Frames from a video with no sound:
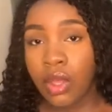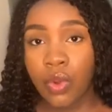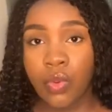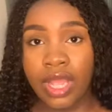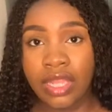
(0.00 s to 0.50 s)

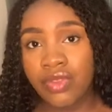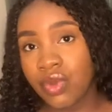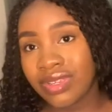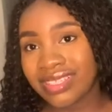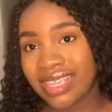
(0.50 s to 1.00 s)
when
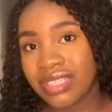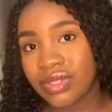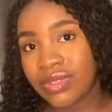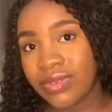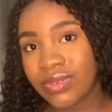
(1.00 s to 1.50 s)
someone is getting
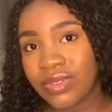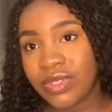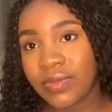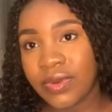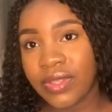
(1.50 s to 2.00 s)
so close to
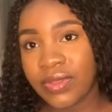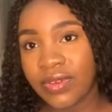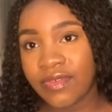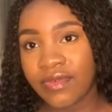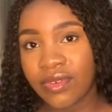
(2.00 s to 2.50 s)
the point
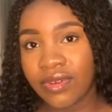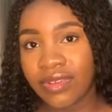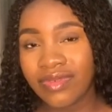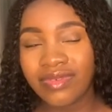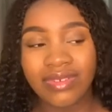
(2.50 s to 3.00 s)
of
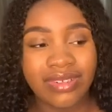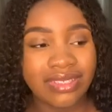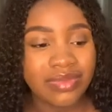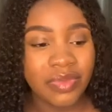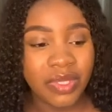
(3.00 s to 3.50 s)
even
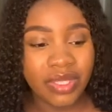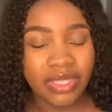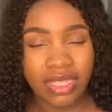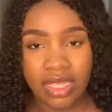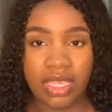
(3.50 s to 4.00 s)
calling me
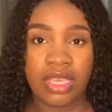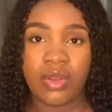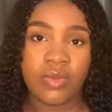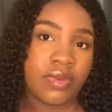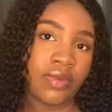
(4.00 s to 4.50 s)
dear
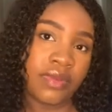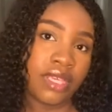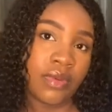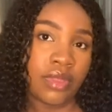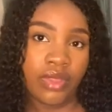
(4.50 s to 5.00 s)
or baby,
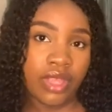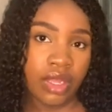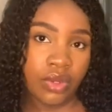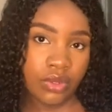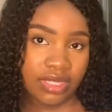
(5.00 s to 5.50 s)
and we're not that
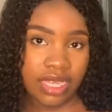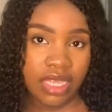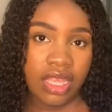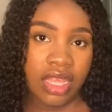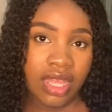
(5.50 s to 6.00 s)
close, like,
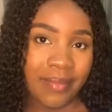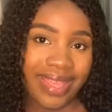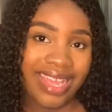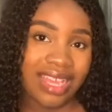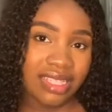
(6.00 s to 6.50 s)
my
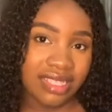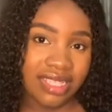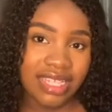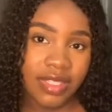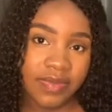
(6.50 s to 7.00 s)
heart
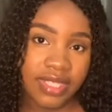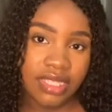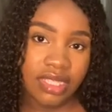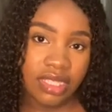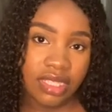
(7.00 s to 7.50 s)
starts
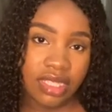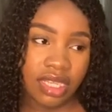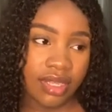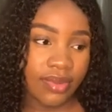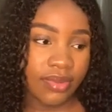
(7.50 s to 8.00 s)
beating.
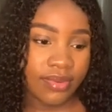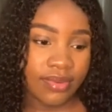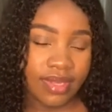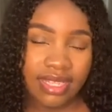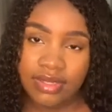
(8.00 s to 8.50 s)
I don't
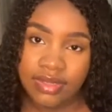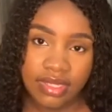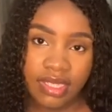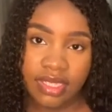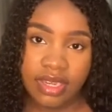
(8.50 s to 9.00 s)
know, I need to
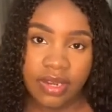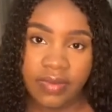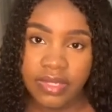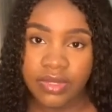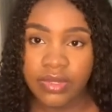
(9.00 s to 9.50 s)
see a
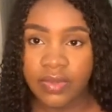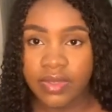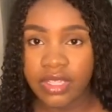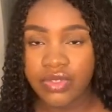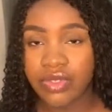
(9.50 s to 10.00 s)
therapist or
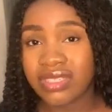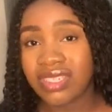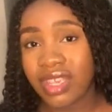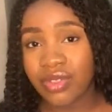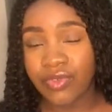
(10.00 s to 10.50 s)
something. So it's
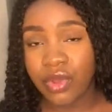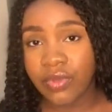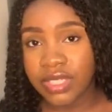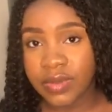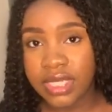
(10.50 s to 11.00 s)
scared of
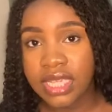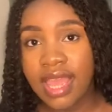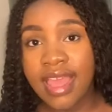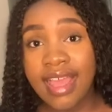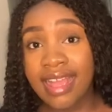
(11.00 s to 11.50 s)
commitment.
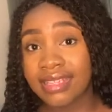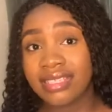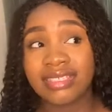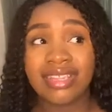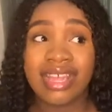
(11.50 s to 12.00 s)
And
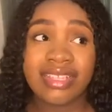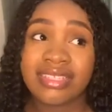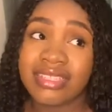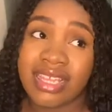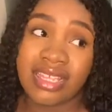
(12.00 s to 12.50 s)
then the
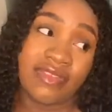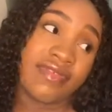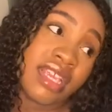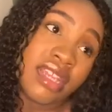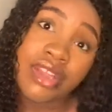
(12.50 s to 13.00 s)
last and
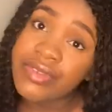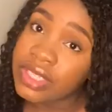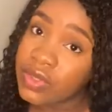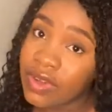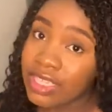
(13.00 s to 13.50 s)
final
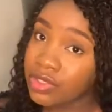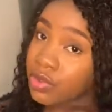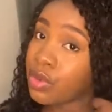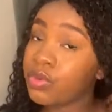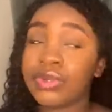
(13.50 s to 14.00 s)
reason why
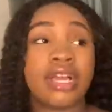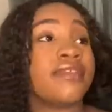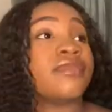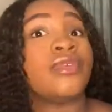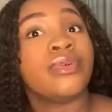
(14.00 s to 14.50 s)
someone would
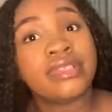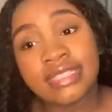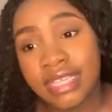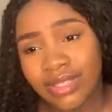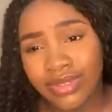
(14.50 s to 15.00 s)
have
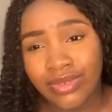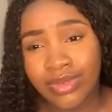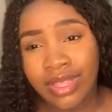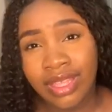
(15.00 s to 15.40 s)
ghosted you